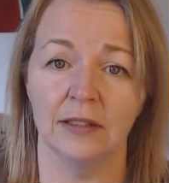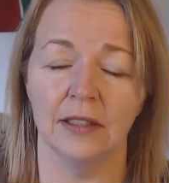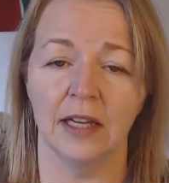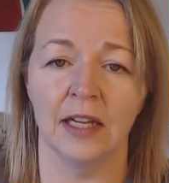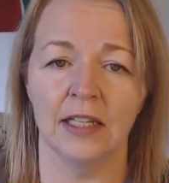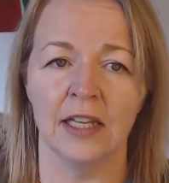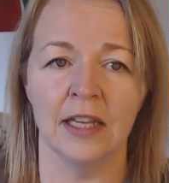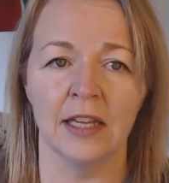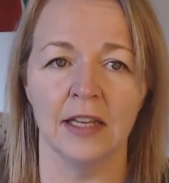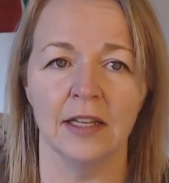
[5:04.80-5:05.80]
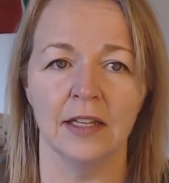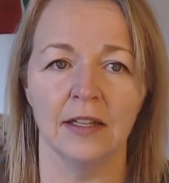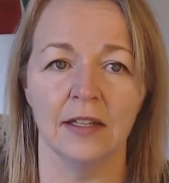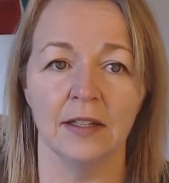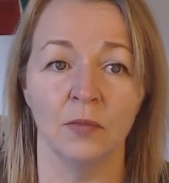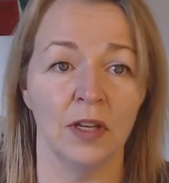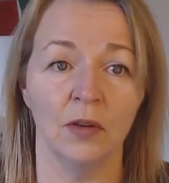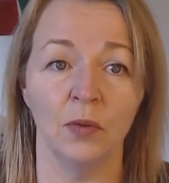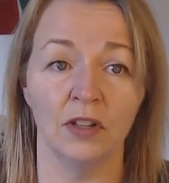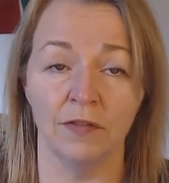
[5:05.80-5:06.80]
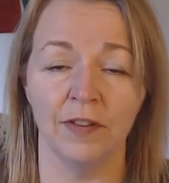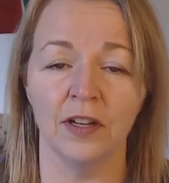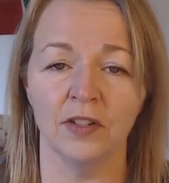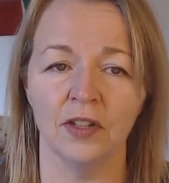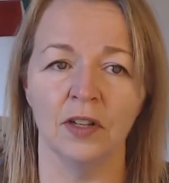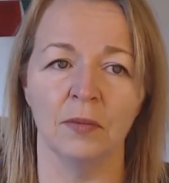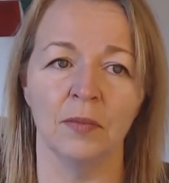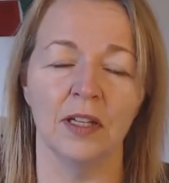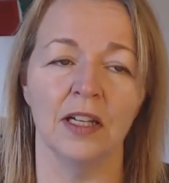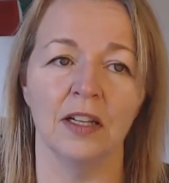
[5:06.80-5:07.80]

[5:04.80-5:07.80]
and he we refer to him